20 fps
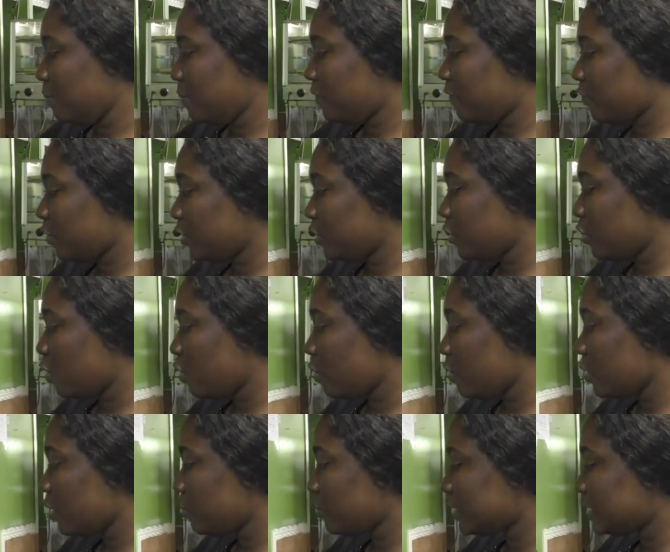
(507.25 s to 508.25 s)
before you
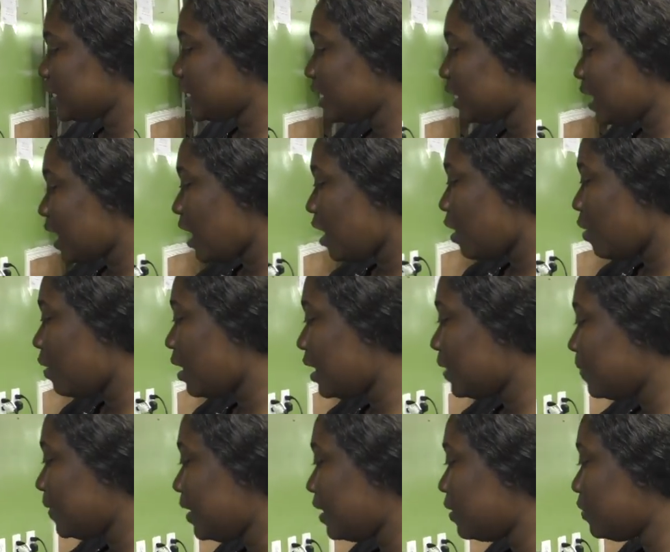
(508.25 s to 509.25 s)
know it, we take it out
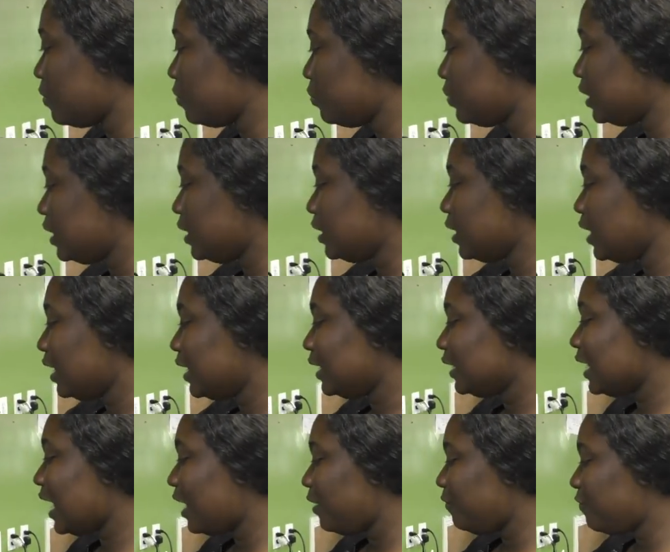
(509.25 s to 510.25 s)
and then we
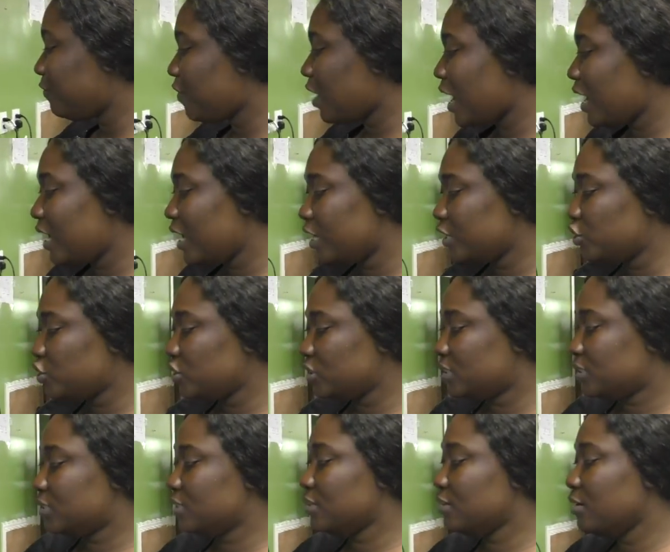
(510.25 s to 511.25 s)
light fry it
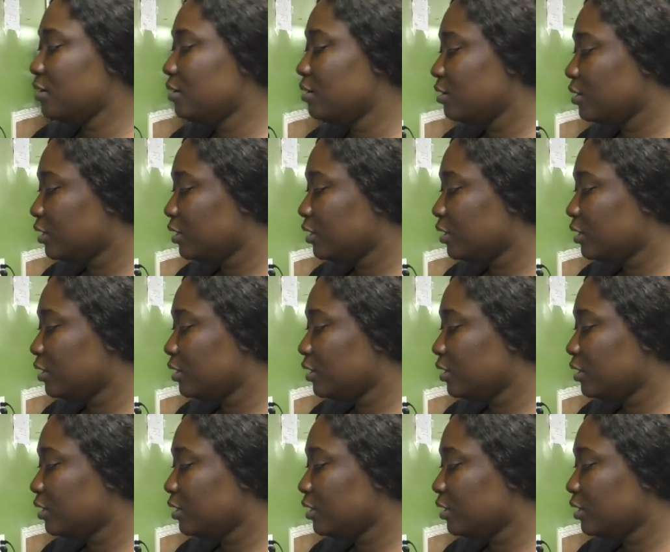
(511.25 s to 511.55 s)
just to